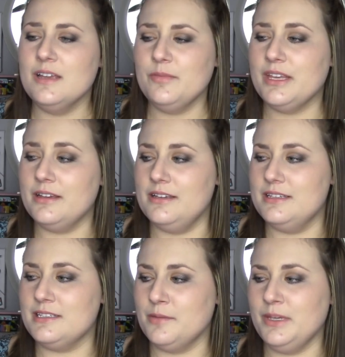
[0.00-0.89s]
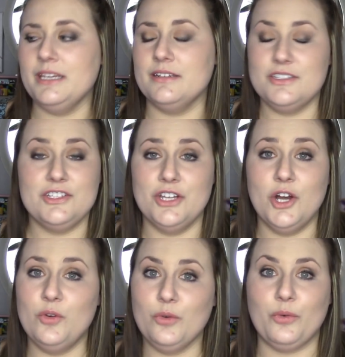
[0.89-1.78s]
because, I mean,
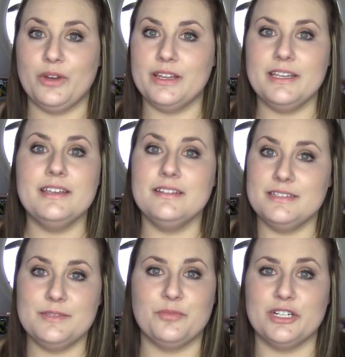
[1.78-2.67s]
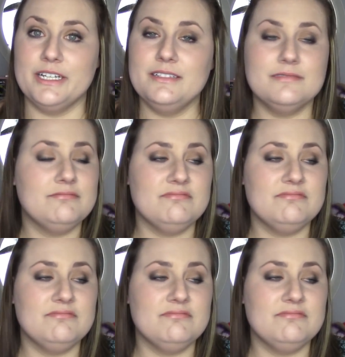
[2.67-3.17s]
snow, really? Spring?